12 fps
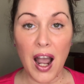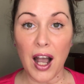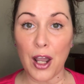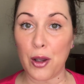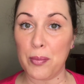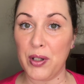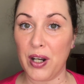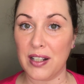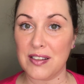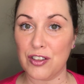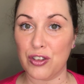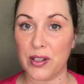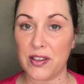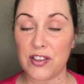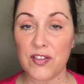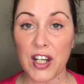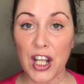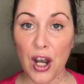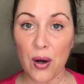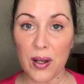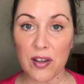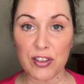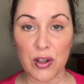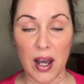I hope you guys enjoyed this video.
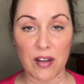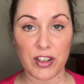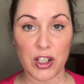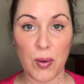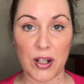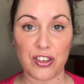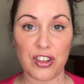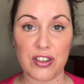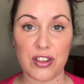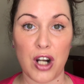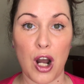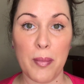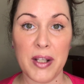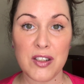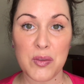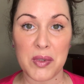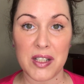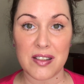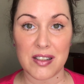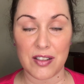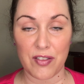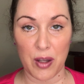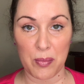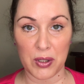If you have any questions or comments, please
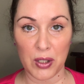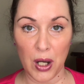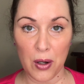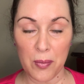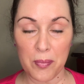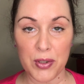leave them below.